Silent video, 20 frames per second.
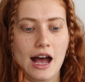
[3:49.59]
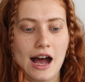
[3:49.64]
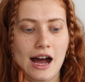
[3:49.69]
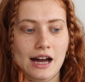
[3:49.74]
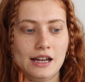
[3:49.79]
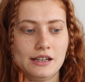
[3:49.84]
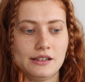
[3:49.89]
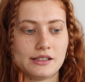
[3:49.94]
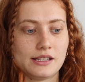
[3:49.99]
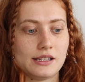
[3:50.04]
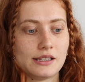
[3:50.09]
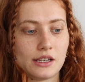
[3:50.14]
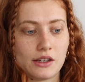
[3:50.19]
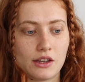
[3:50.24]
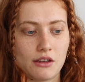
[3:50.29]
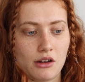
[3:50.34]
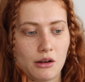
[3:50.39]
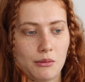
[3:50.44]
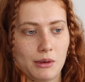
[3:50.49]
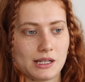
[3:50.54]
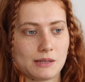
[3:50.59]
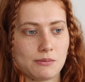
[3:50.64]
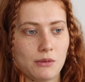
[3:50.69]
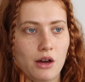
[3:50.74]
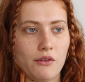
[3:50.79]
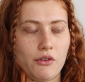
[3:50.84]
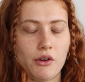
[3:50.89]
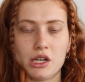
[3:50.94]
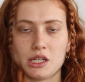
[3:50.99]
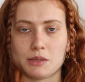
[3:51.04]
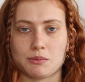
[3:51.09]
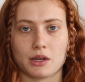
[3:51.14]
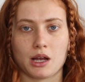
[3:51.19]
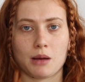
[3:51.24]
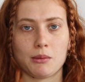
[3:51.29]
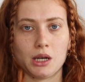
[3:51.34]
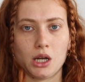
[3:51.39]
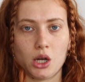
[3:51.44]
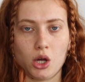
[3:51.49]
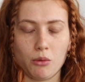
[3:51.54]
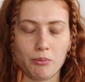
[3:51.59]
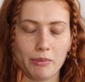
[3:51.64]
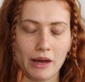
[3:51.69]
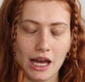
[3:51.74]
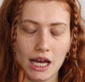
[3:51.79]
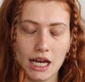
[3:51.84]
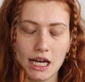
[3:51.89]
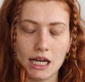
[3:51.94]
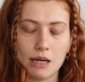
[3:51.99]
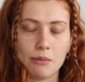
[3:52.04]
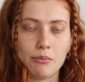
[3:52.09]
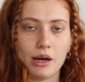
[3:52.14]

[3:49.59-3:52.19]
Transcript: and since I've given up my smartphone it's become a lot better,